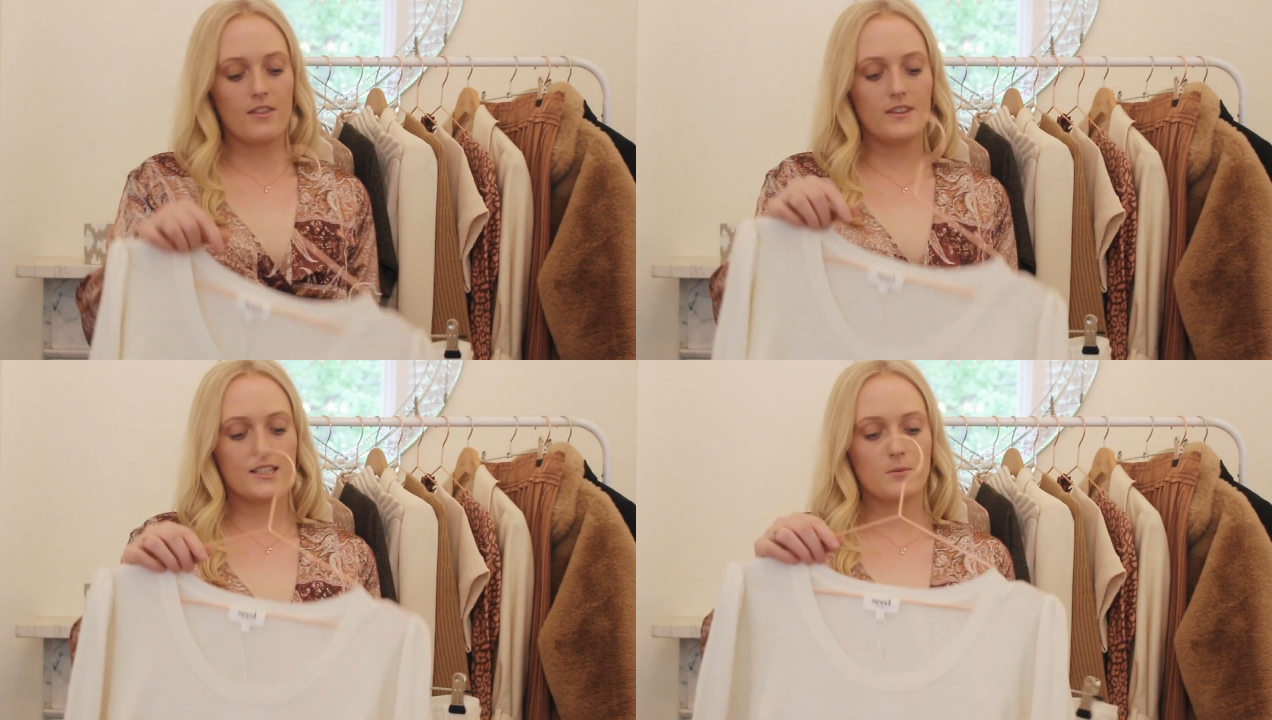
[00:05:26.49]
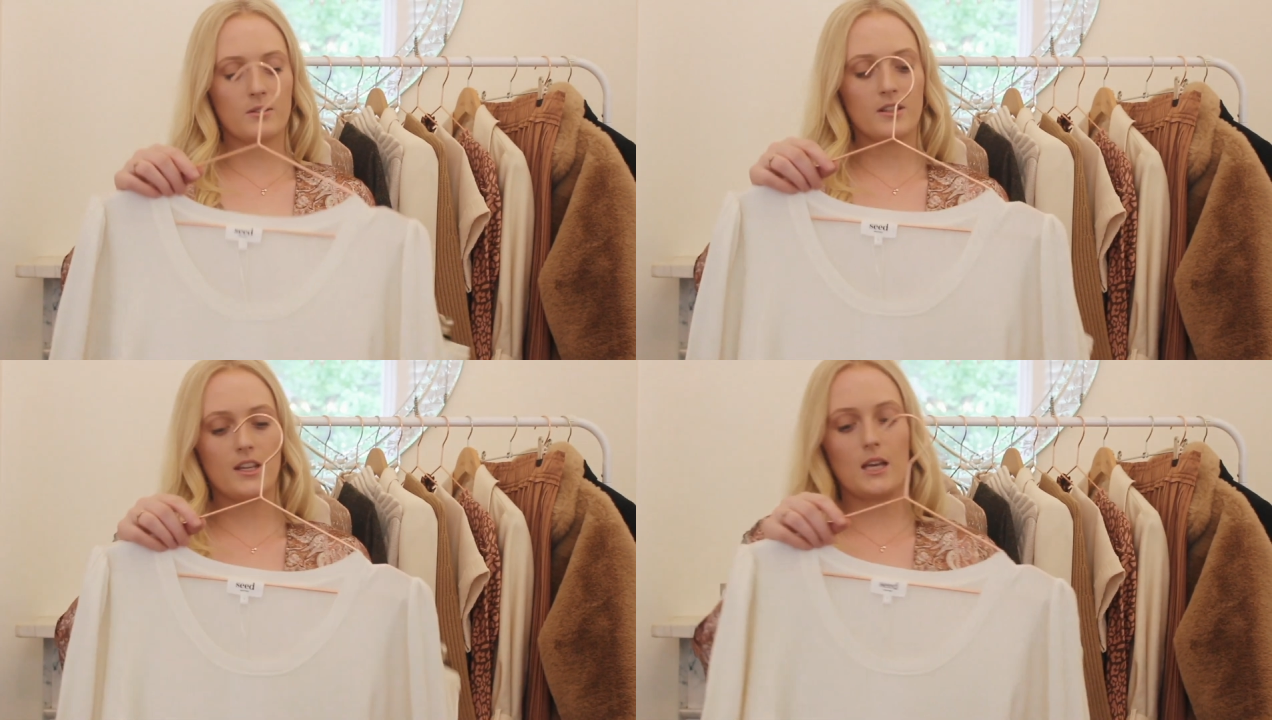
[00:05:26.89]
this
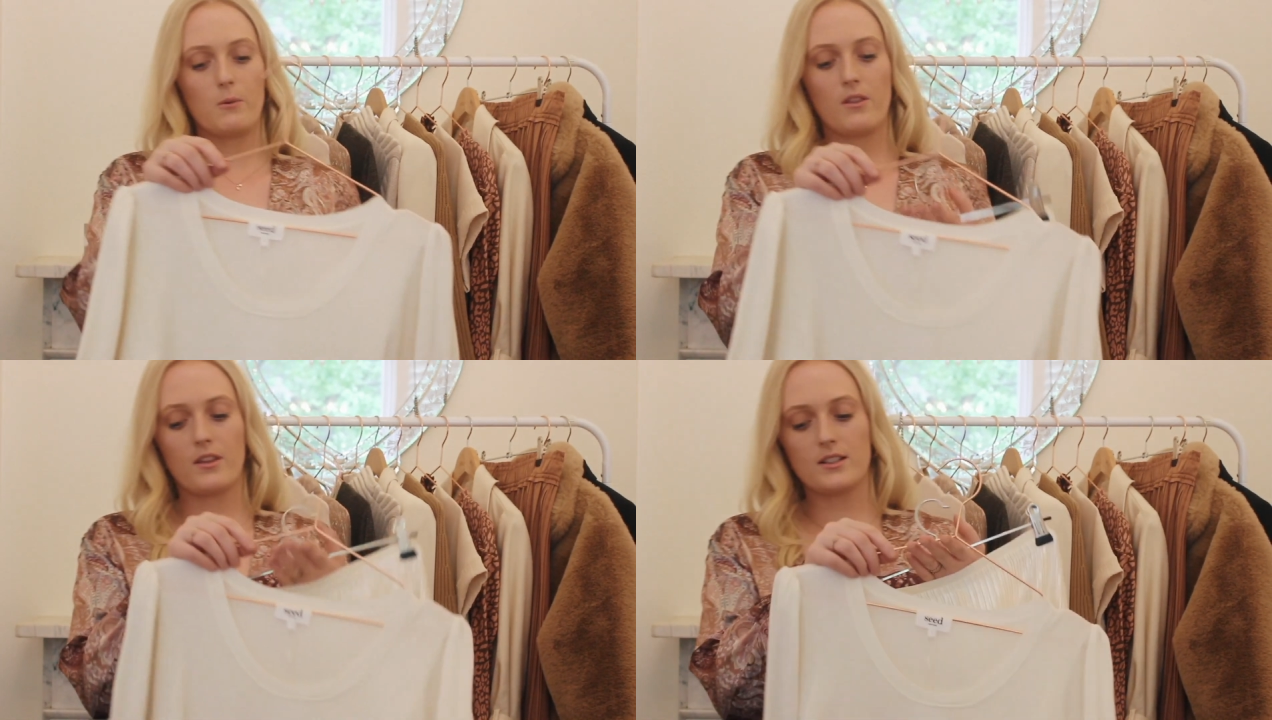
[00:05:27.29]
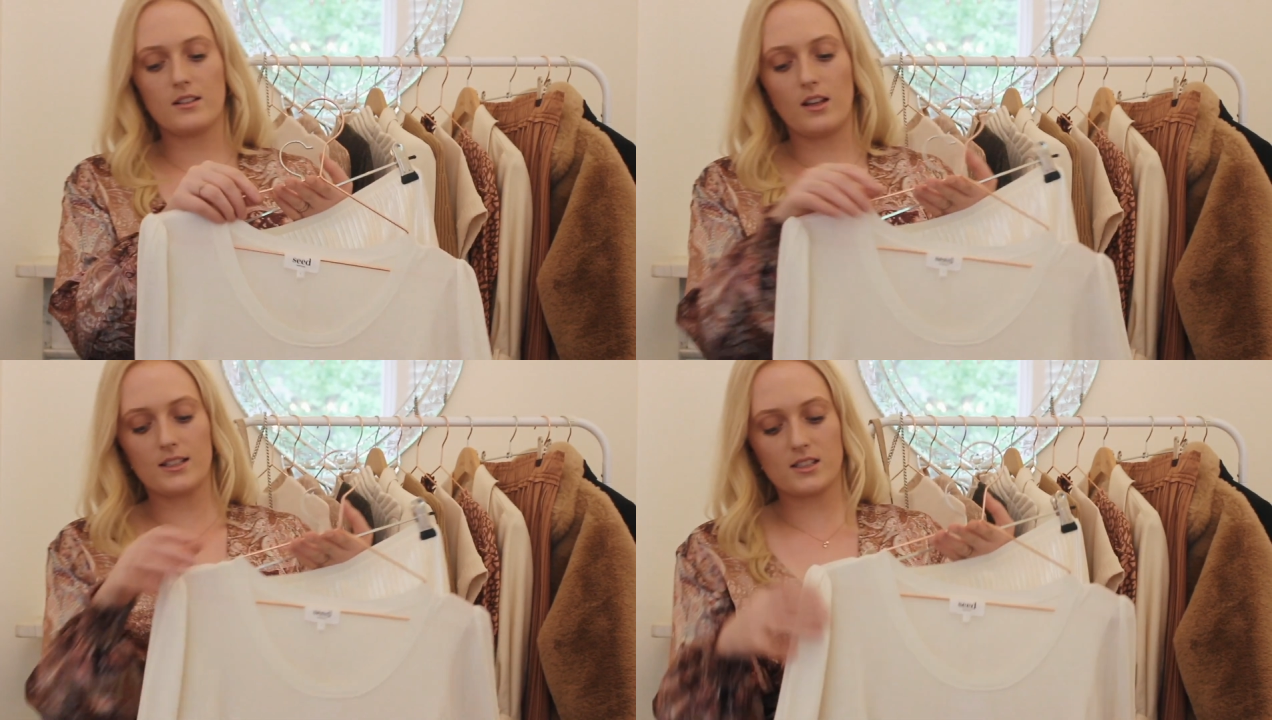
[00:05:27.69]
one here with
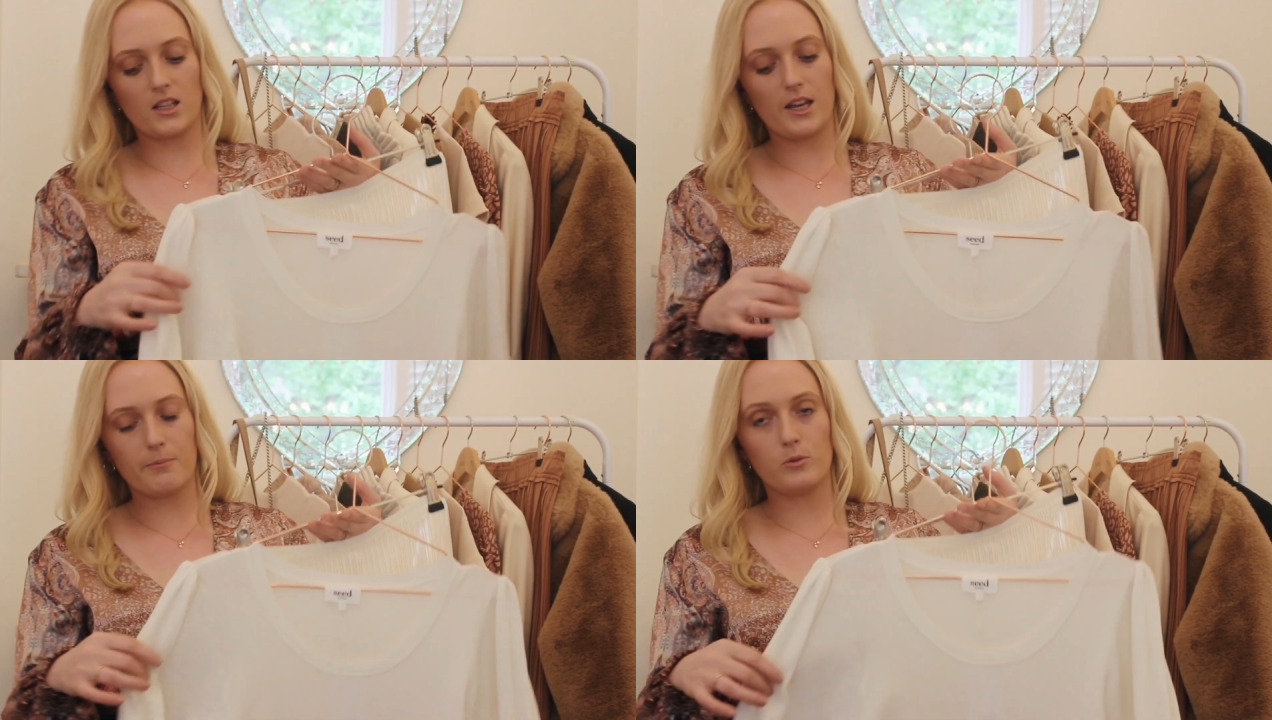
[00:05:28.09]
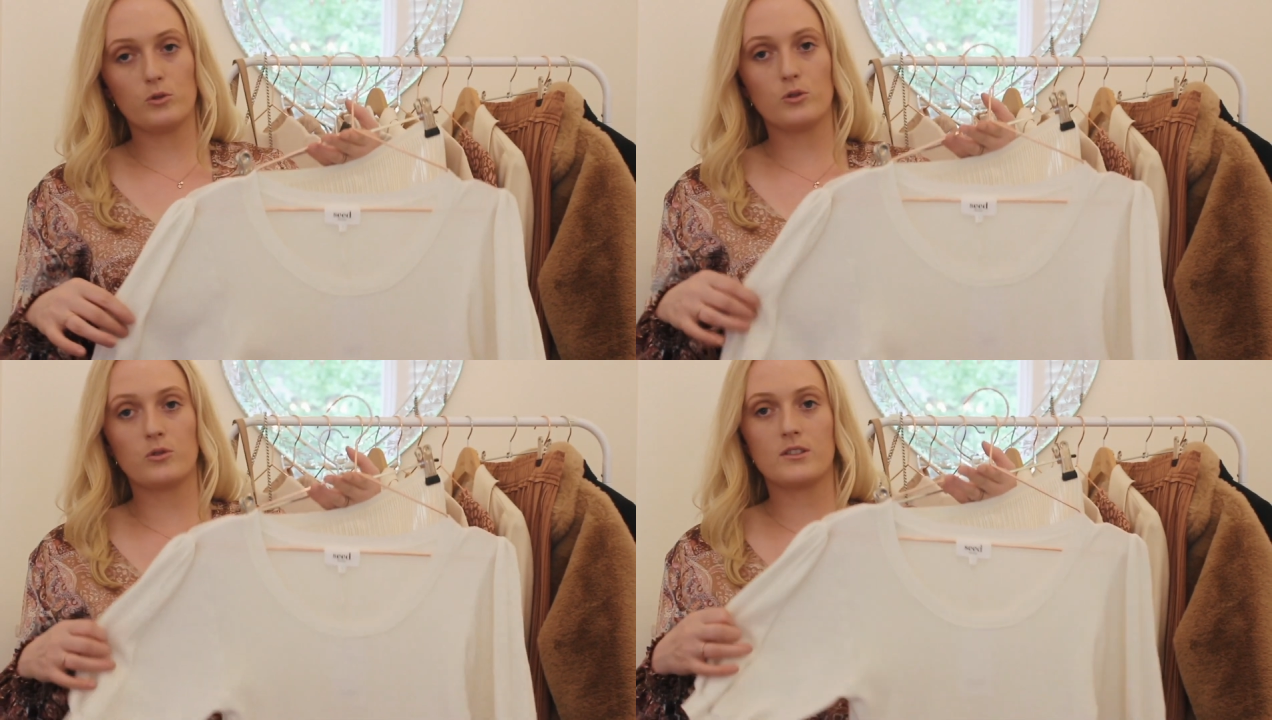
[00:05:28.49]
a slight
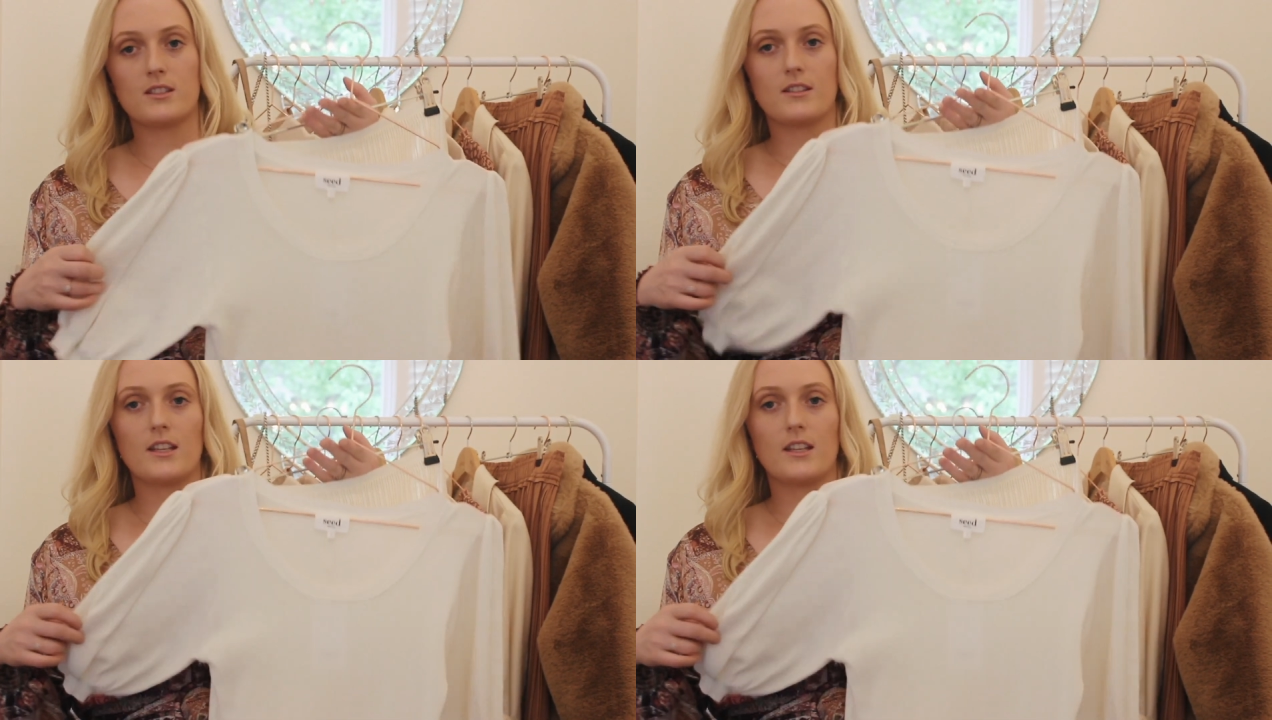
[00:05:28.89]
balloon